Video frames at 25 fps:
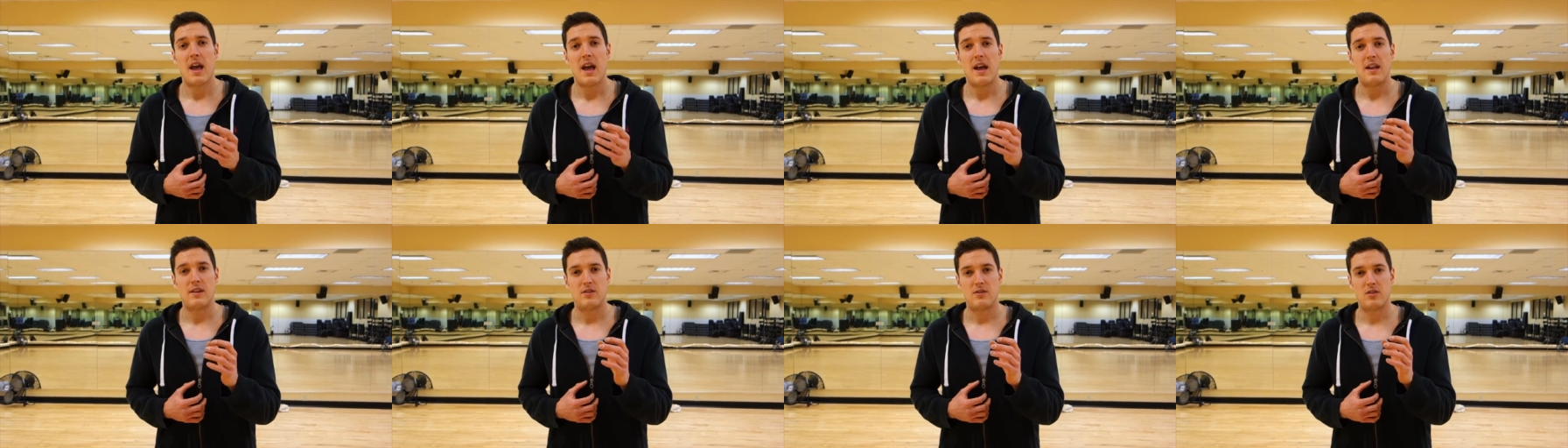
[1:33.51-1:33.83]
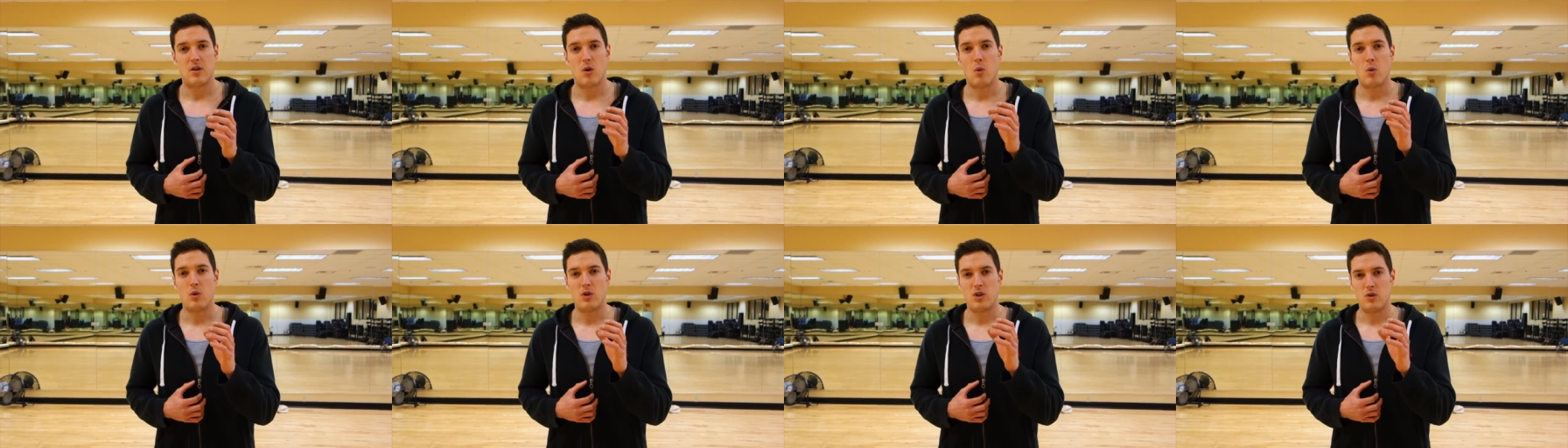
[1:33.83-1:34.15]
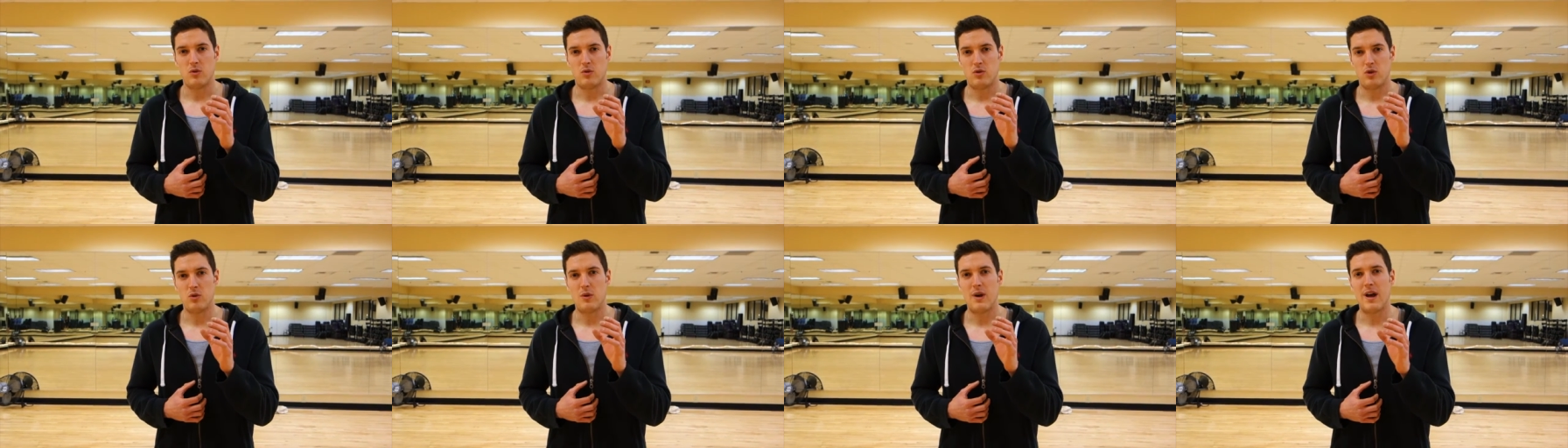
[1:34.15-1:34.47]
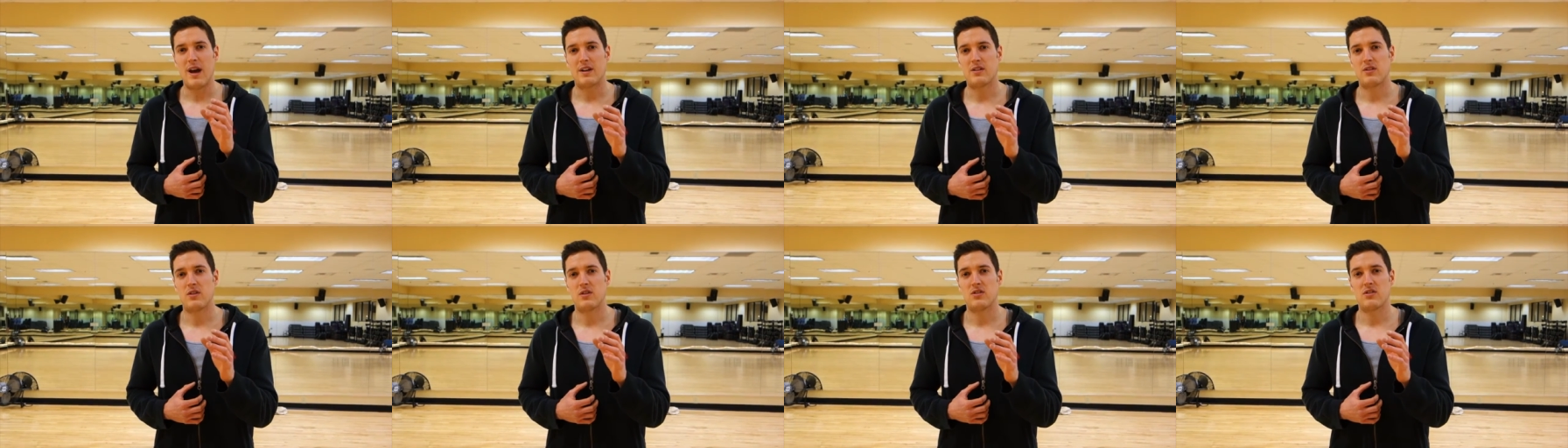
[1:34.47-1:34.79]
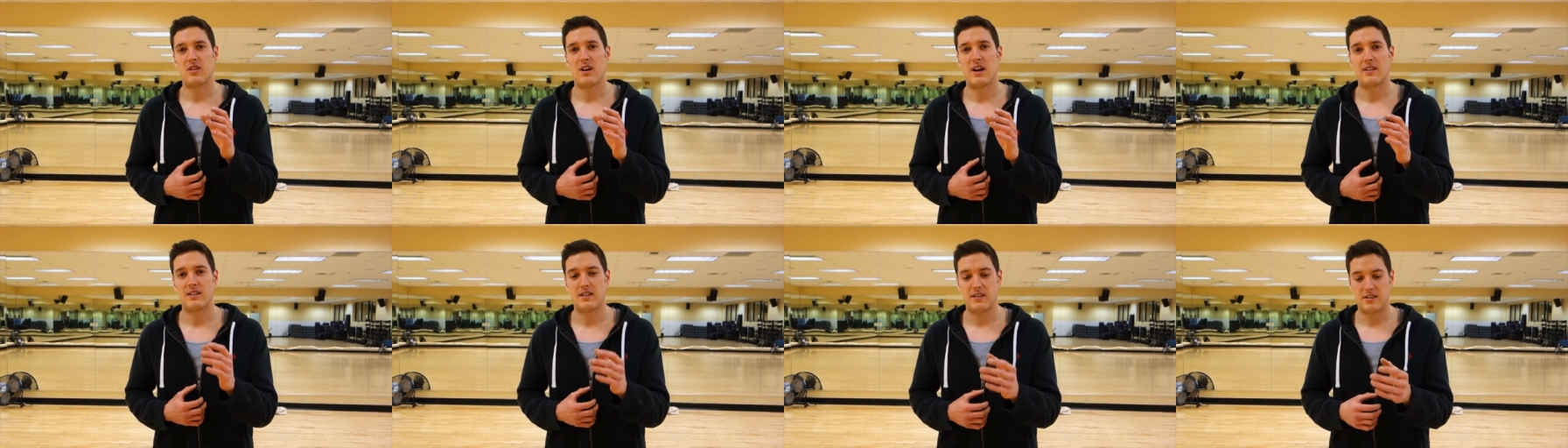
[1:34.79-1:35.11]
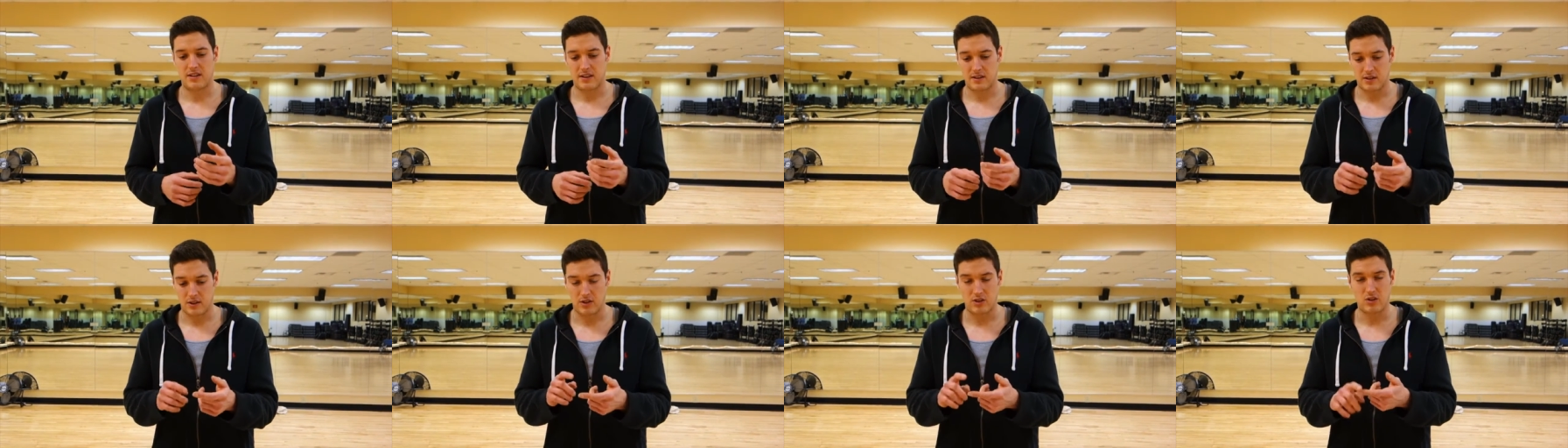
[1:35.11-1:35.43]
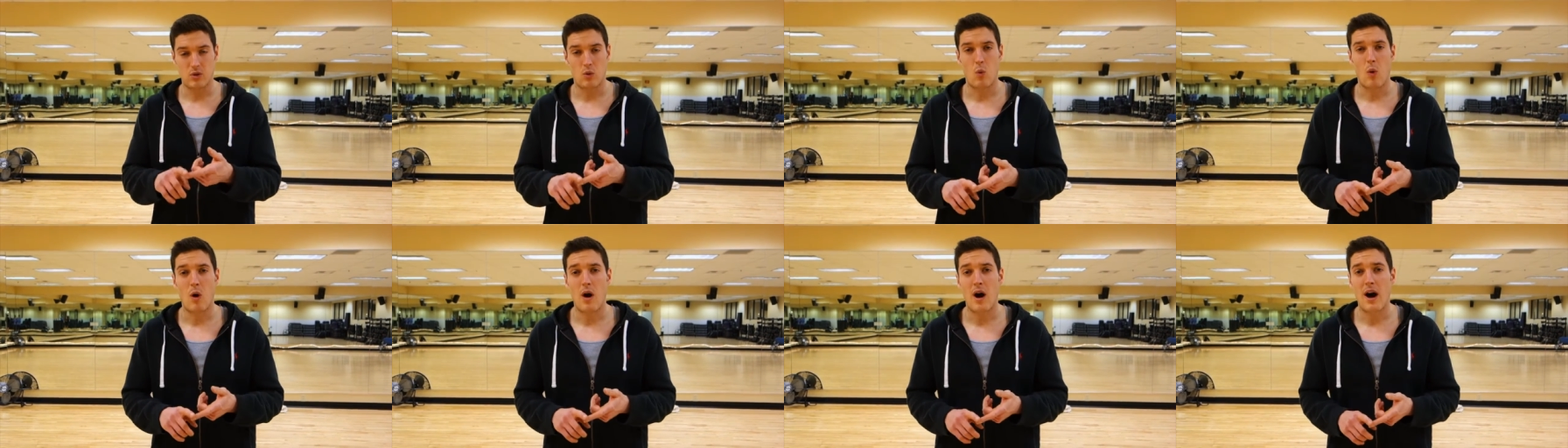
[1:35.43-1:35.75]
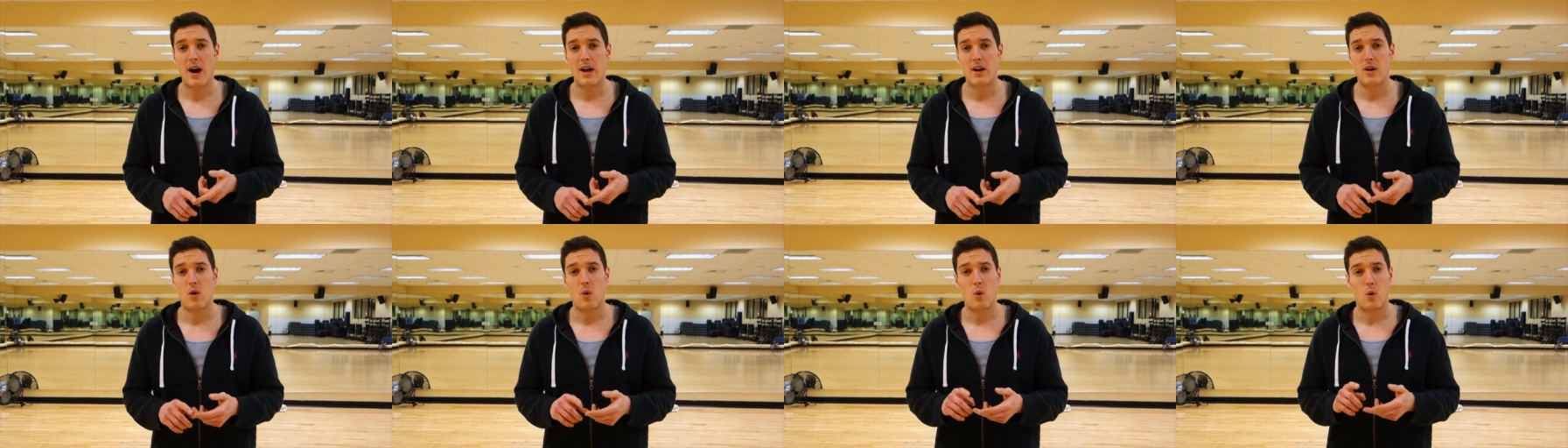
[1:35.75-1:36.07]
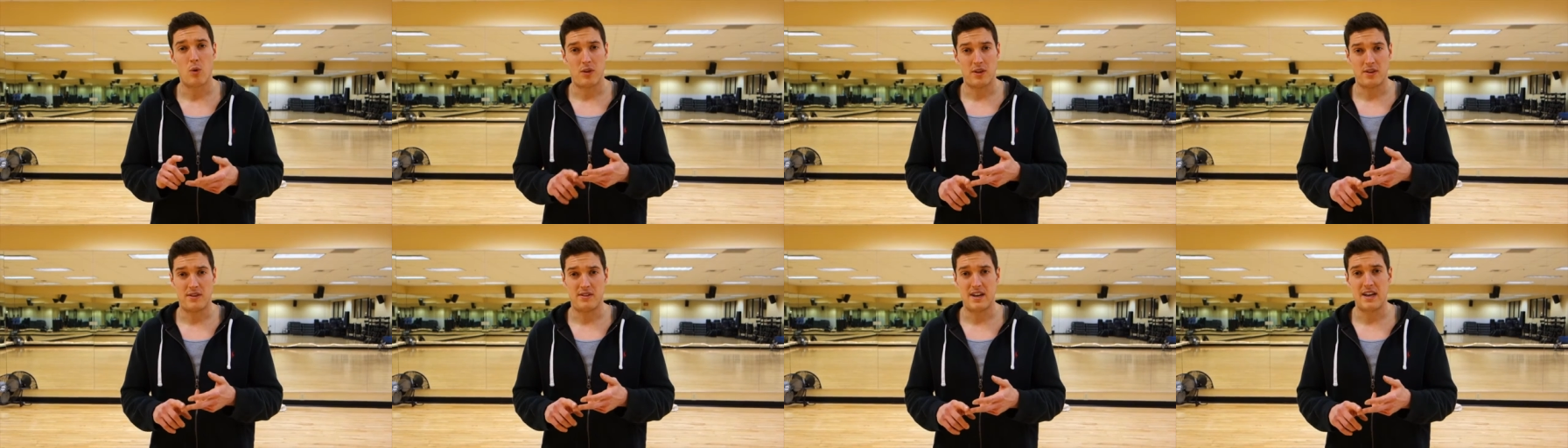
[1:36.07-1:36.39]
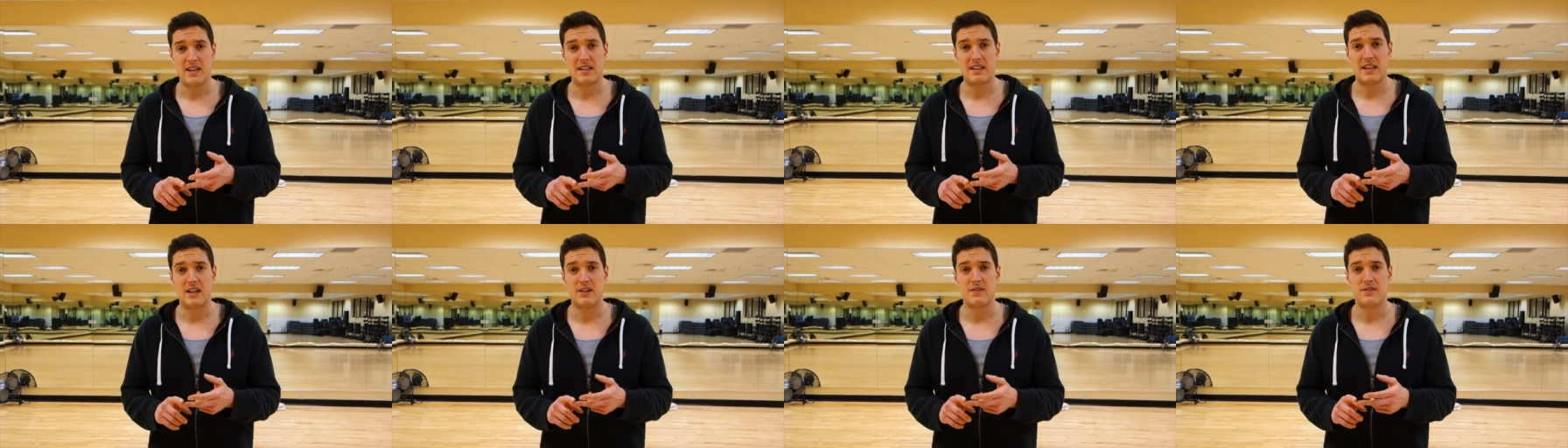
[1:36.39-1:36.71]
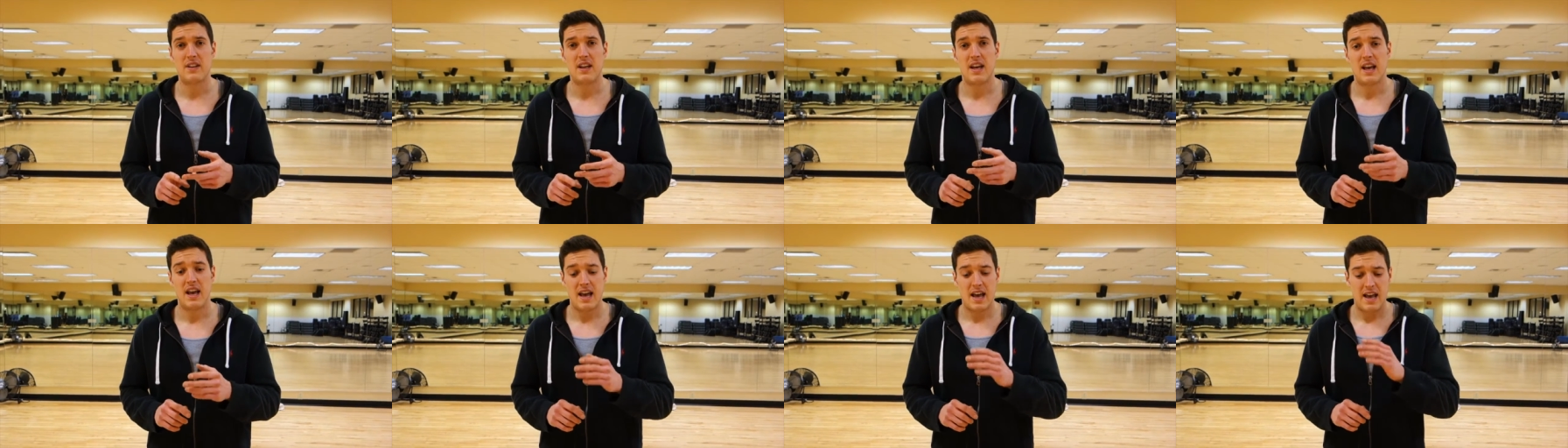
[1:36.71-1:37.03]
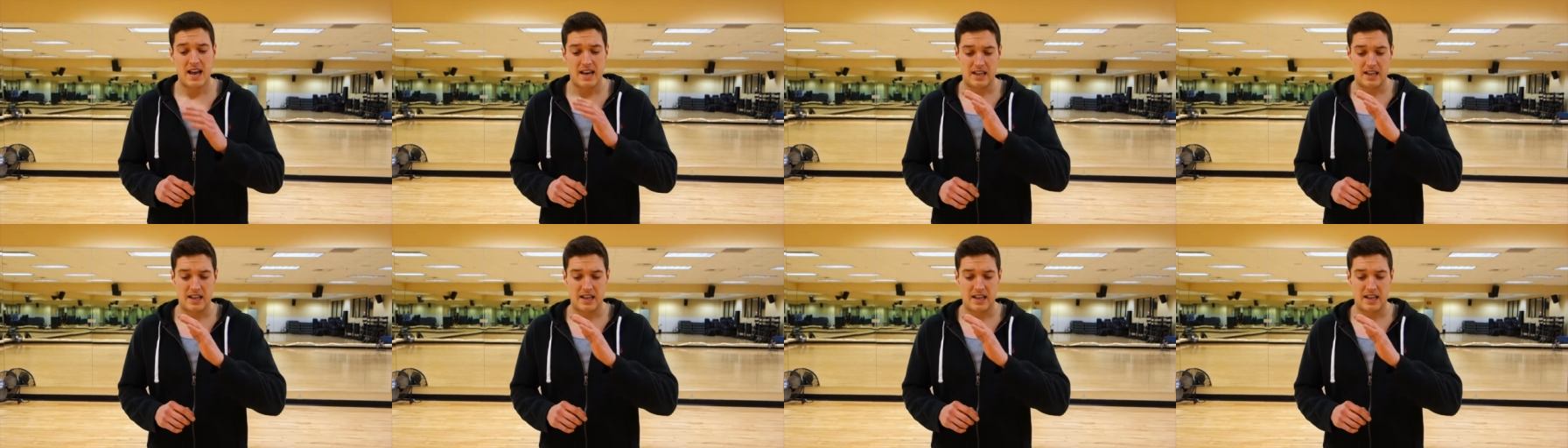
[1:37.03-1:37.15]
And so when you do exercises like the squat or the deadlift,